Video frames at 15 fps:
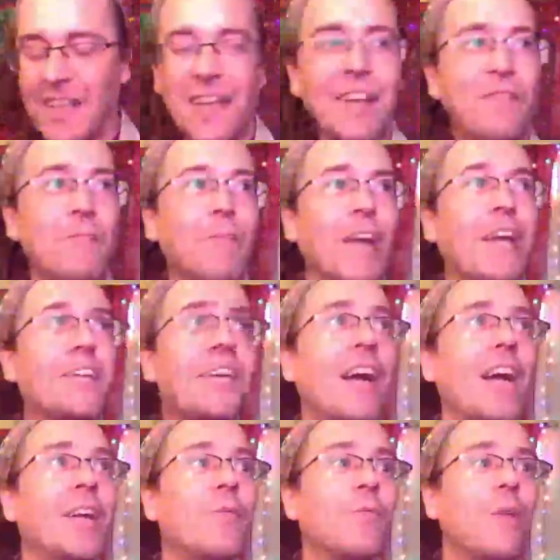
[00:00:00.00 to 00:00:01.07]
If
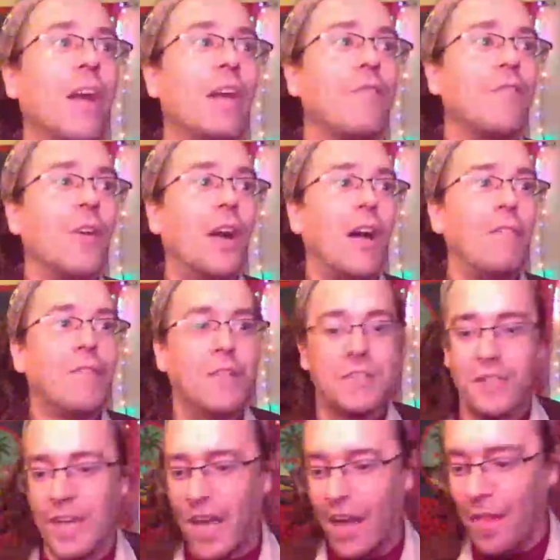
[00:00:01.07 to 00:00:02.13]
Mankind ran for
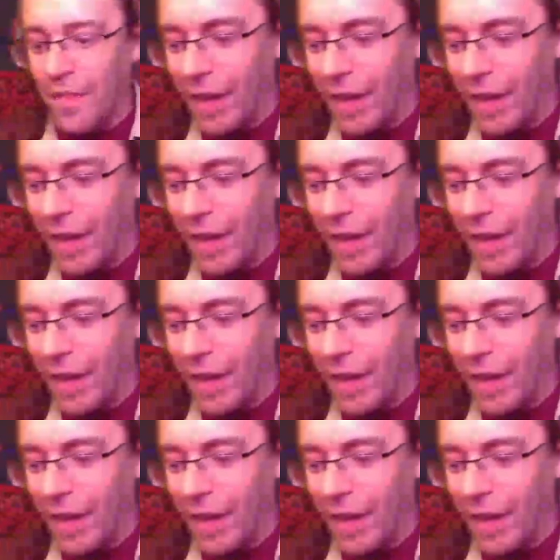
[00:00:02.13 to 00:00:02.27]
office, now